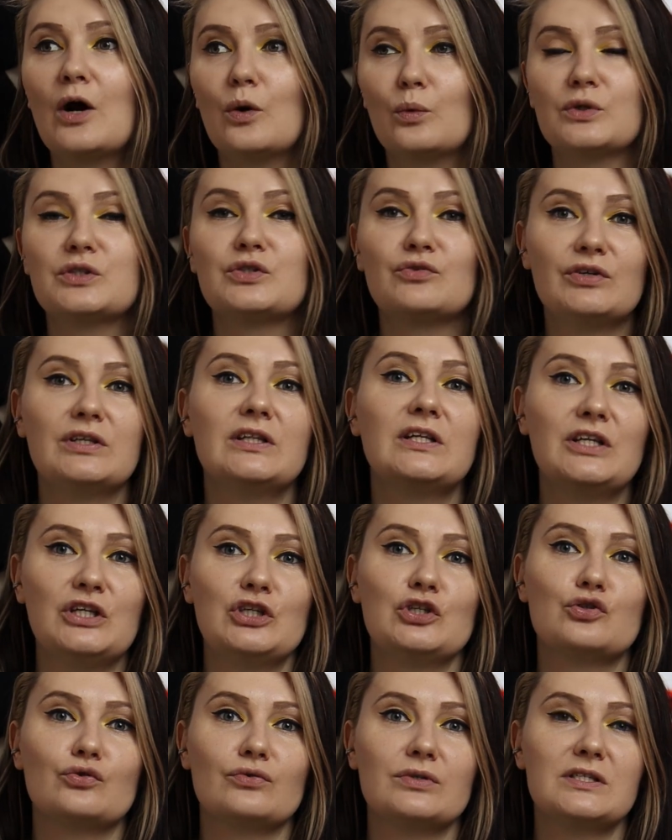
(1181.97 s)
was really
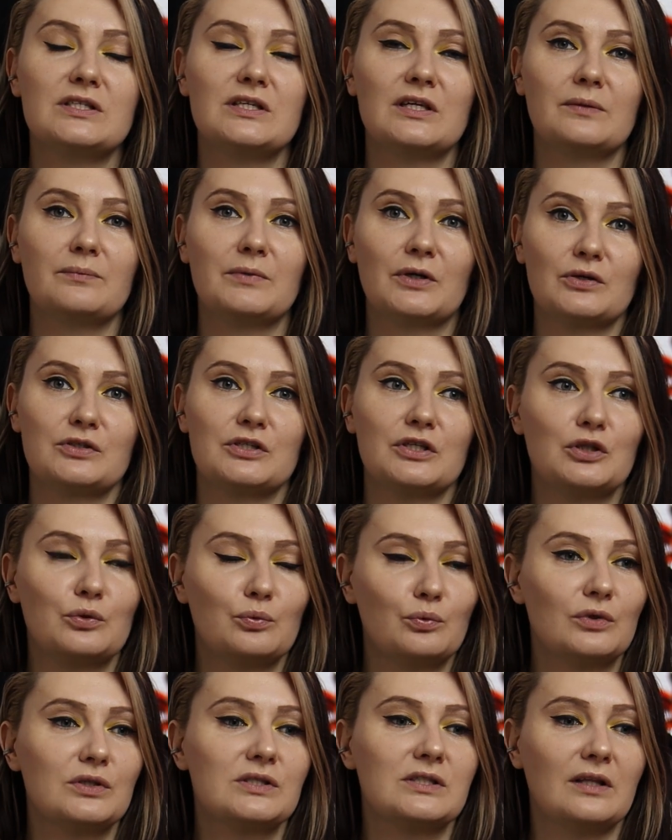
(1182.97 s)
interesting because
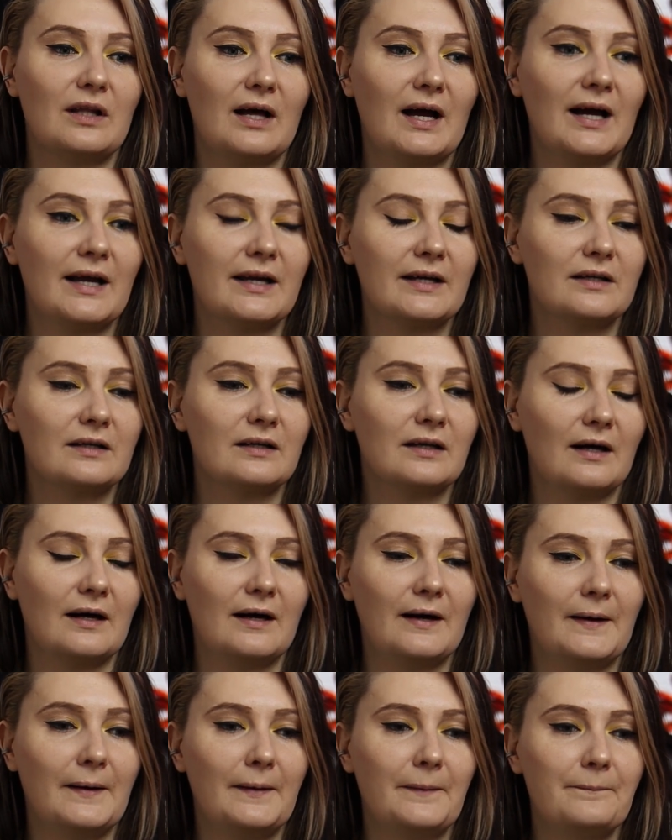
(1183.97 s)
it was like
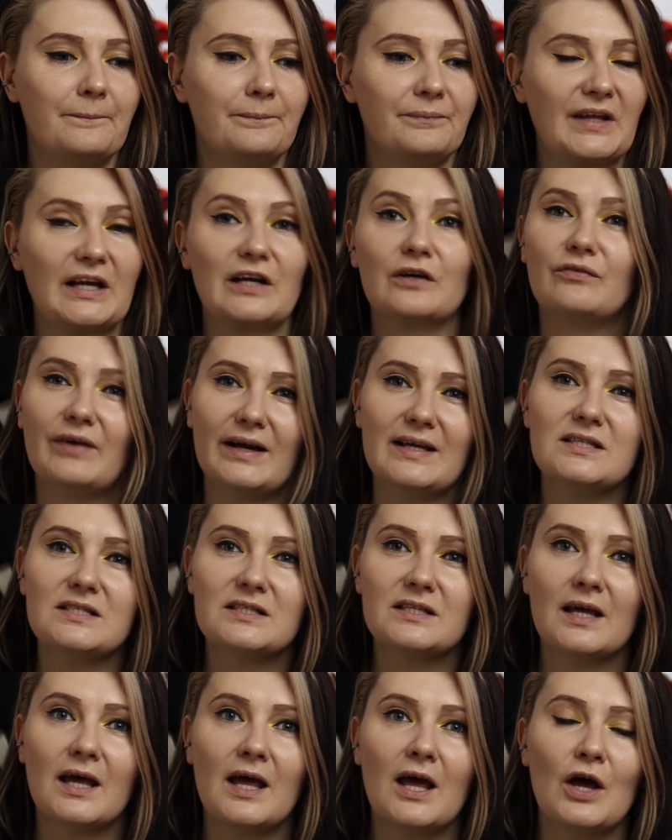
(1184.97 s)
a
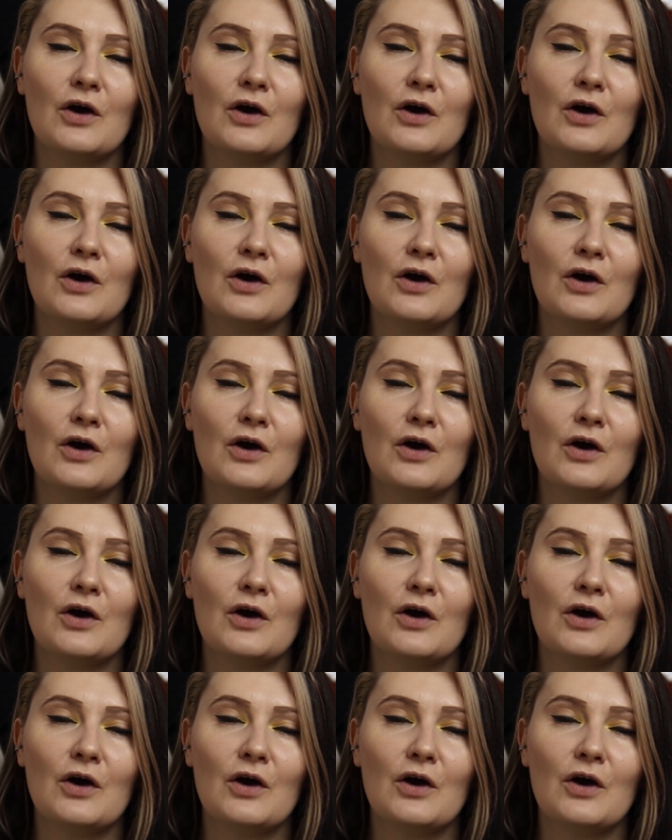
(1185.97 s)
quest